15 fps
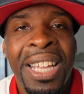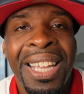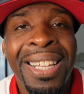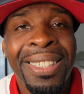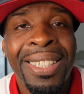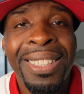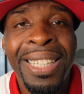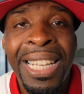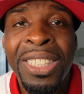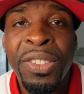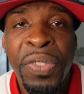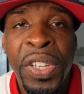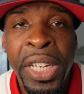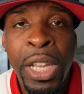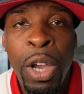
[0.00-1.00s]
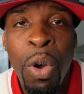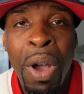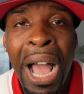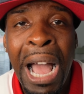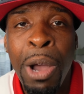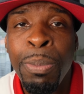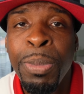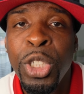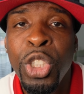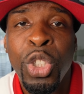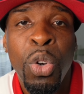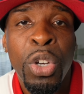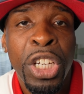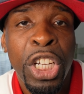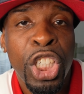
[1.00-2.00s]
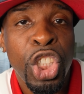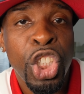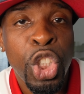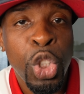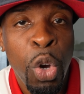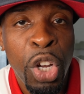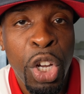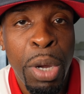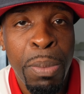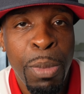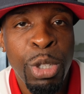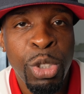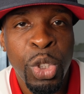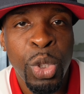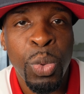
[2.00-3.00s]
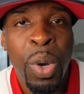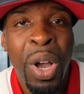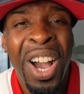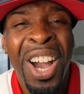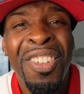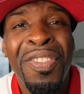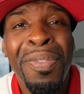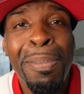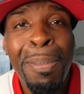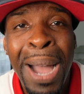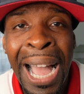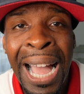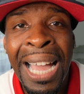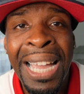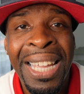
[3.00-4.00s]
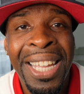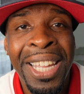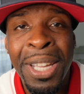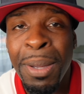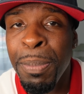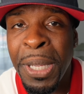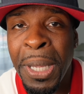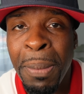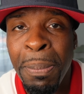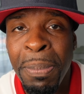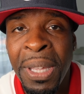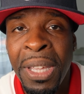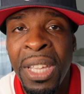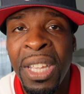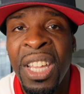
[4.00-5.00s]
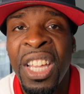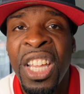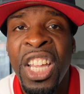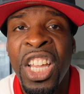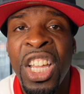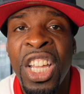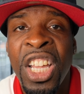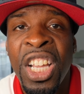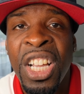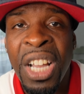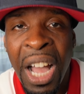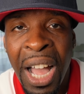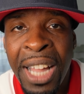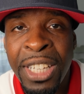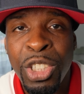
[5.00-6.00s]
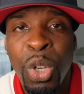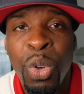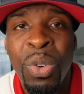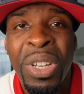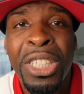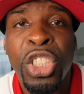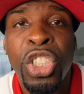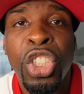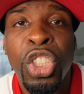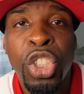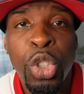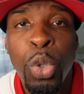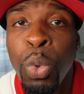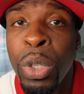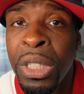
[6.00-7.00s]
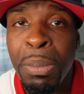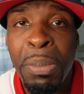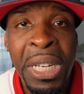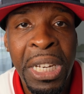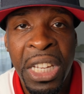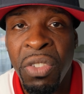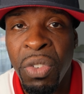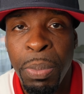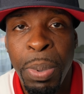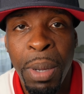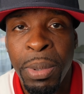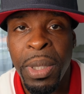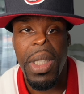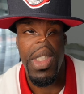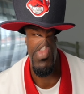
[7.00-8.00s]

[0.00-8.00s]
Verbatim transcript: In today's video, I'll be showing a short commercial of my Airbnb condo in Sosua, Dominican Republic.